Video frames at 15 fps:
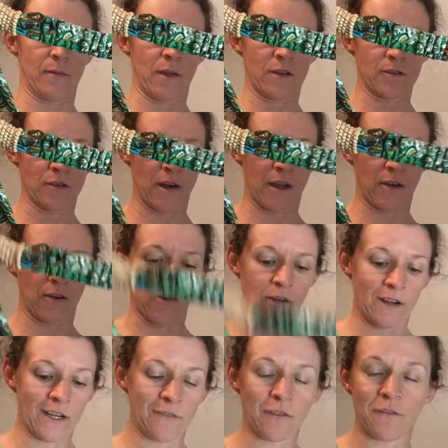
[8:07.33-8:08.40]
I'll try it
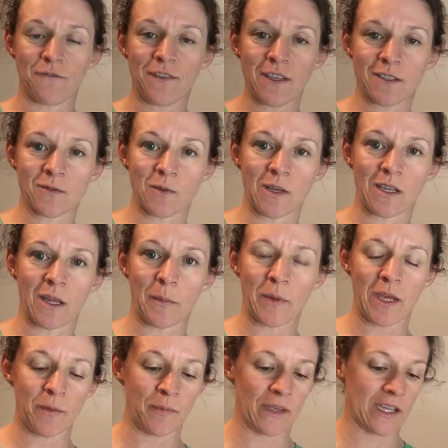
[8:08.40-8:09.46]
on. If it fits well, I'm
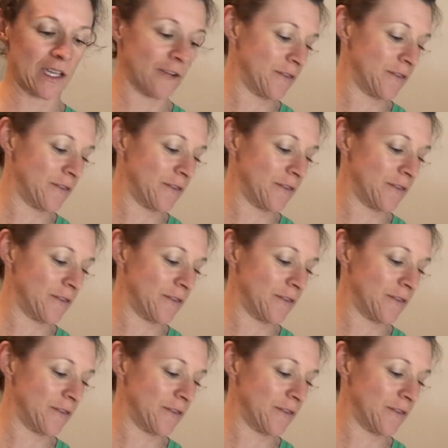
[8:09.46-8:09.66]
keeping it.